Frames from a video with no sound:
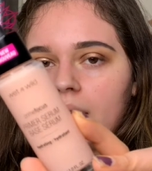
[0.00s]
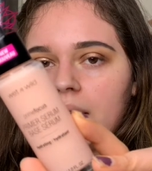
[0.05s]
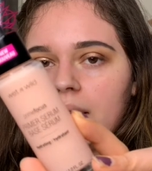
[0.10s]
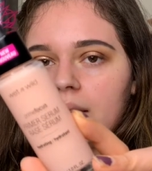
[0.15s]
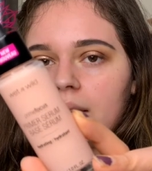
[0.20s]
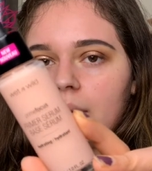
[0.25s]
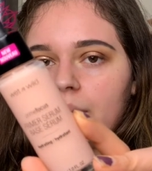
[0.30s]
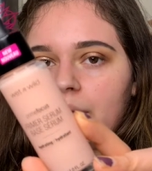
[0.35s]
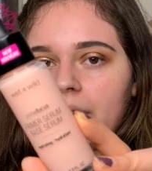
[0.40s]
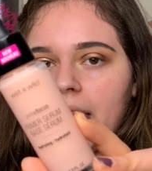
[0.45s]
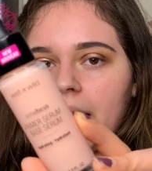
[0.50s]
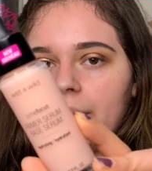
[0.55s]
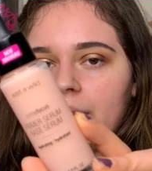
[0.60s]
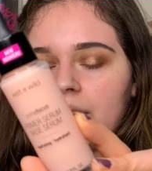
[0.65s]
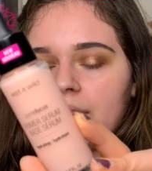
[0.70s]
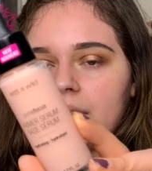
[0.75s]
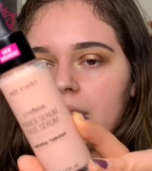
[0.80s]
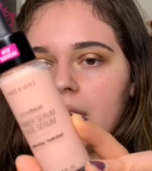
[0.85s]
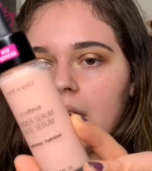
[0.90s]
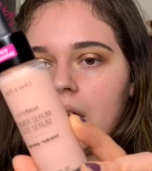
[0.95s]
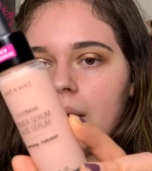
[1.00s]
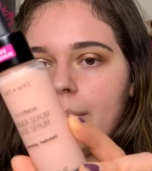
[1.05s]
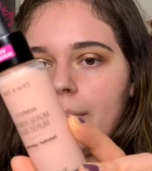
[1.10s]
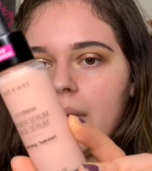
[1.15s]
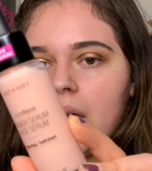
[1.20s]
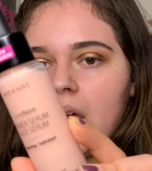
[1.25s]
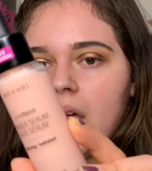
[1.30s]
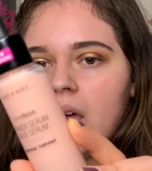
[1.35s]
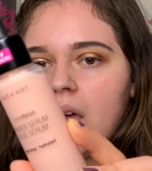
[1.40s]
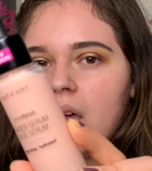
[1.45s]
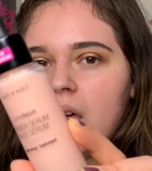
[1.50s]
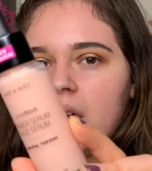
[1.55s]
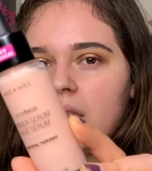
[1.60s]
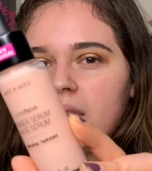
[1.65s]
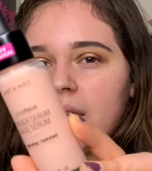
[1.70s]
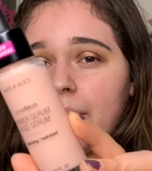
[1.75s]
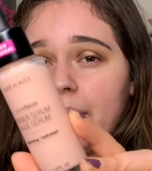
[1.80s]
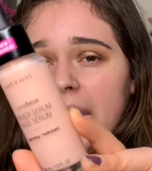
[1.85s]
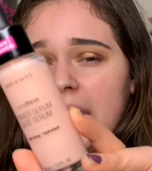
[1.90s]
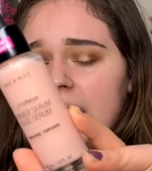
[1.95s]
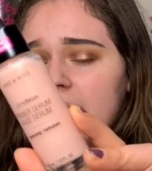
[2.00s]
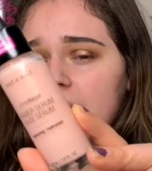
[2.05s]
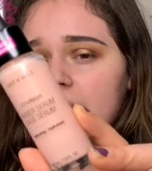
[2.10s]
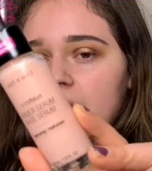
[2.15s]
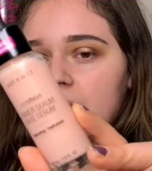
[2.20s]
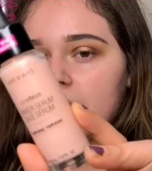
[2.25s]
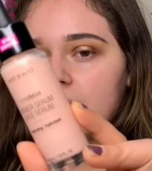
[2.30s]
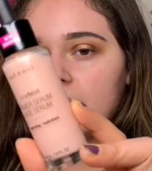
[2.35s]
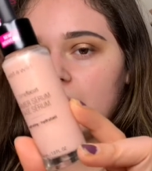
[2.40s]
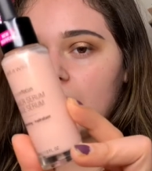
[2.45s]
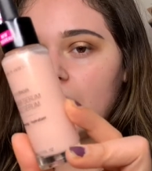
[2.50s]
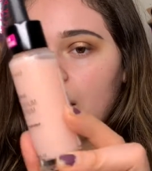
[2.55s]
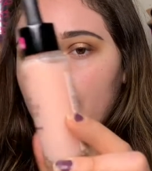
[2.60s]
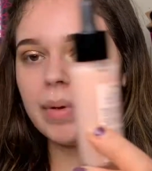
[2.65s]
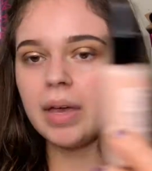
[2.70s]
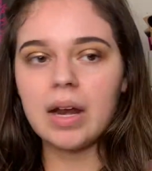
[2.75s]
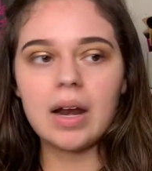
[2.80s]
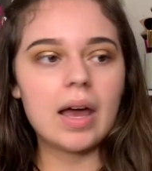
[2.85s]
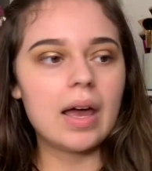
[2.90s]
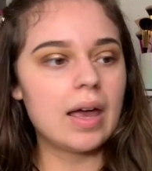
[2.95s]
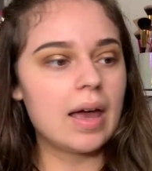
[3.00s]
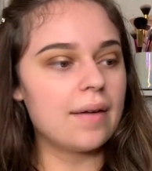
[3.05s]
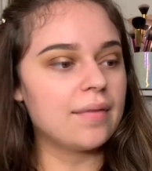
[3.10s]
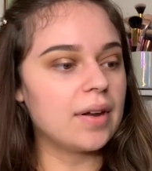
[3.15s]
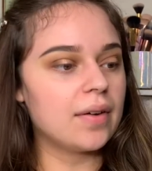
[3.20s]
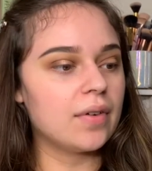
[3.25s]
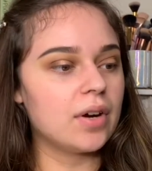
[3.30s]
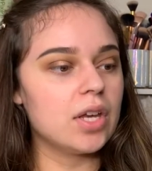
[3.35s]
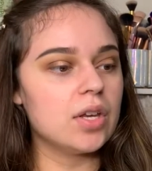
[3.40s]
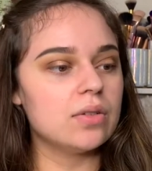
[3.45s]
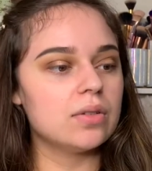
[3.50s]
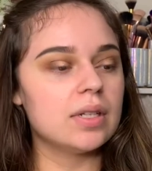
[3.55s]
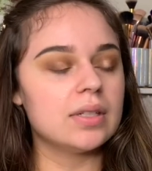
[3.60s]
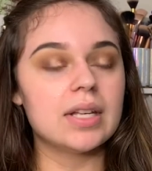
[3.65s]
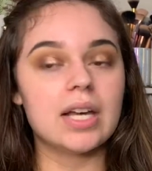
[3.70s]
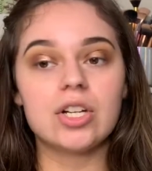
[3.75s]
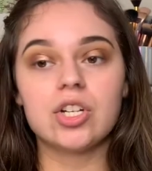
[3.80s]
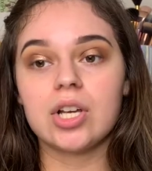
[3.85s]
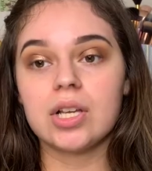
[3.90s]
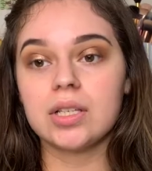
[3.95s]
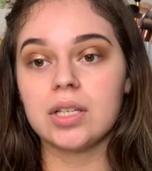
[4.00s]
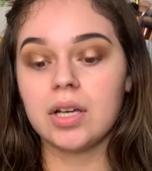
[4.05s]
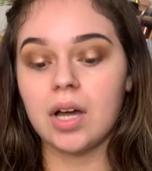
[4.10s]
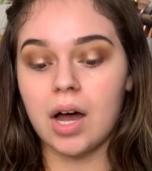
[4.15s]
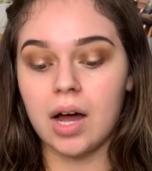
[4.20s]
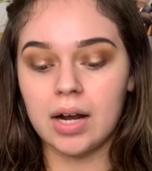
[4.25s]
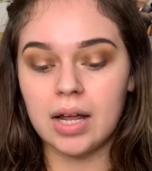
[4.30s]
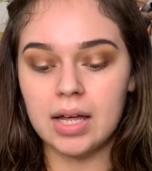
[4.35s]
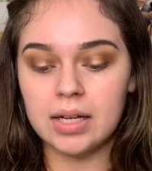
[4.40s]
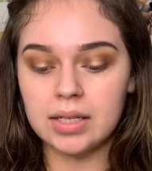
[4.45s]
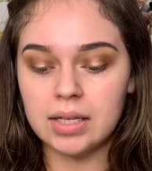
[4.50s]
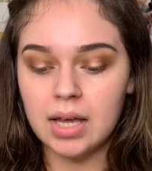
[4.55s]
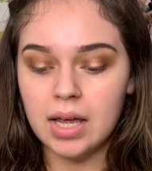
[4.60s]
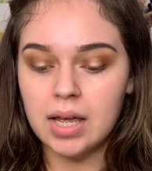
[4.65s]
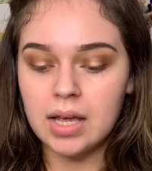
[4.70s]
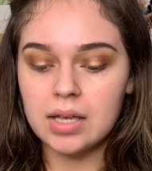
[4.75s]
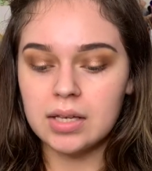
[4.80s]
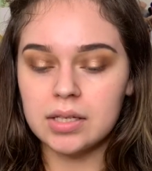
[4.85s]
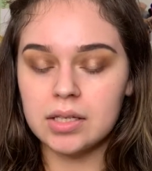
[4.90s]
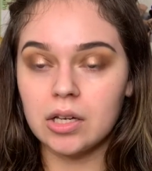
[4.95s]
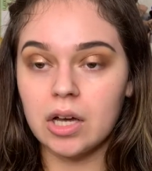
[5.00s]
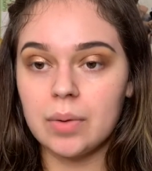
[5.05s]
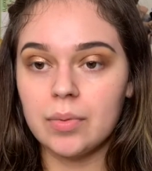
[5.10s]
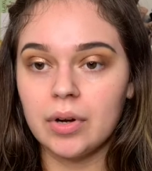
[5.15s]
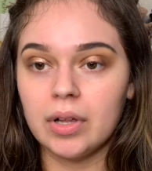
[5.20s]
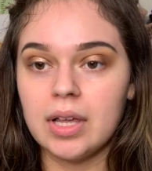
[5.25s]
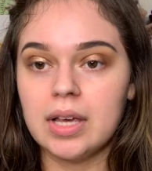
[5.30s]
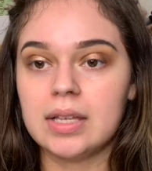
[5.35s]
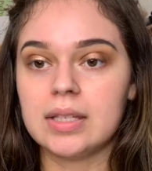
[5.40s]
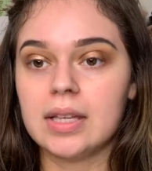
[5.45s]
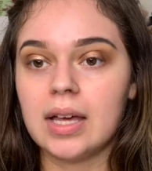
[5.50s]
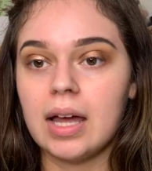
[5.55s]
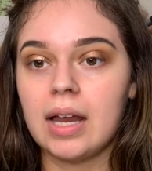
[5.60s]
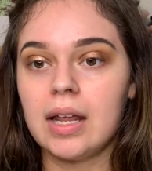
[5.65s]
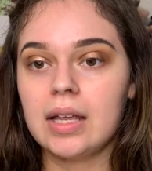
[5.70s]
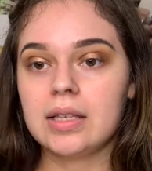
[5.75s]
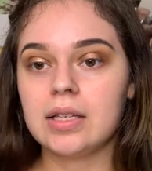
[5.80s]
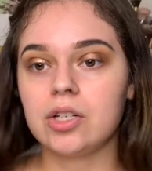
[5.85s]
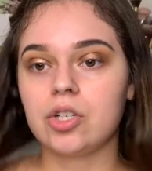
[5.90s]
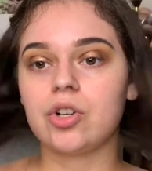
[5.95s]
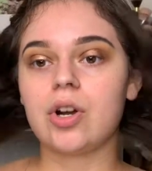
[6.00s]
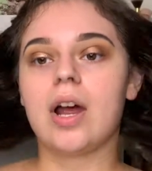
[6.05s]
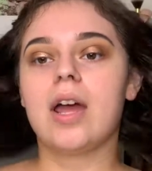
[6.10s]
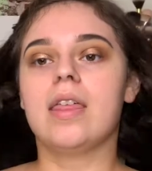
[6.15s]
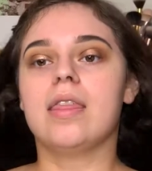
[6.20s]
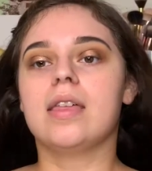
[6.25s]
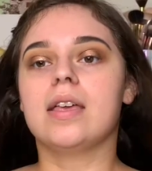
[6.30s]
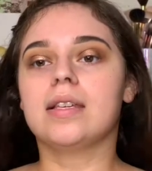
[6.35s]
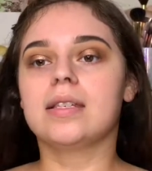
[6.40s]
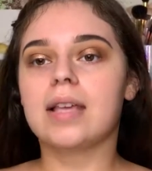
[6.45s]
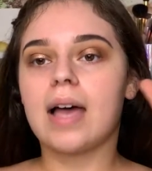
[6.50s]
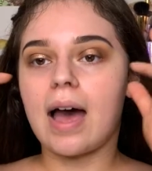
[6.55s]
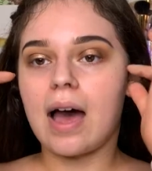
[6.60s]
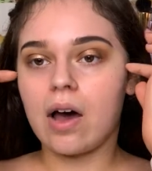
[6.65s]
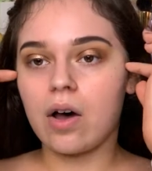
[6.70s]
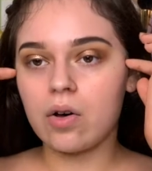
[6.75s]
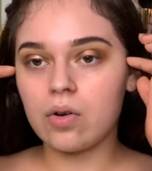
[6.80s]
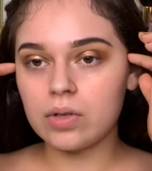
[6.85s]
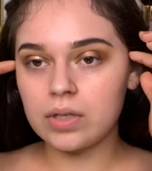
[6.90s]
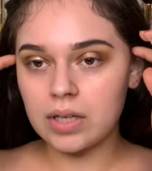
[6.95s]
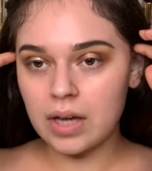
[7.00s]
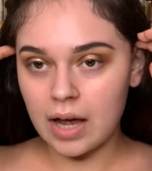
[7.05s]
It's the primer serum, the base serum, and I have never used this. I just got it, so I'm really excited to try this out.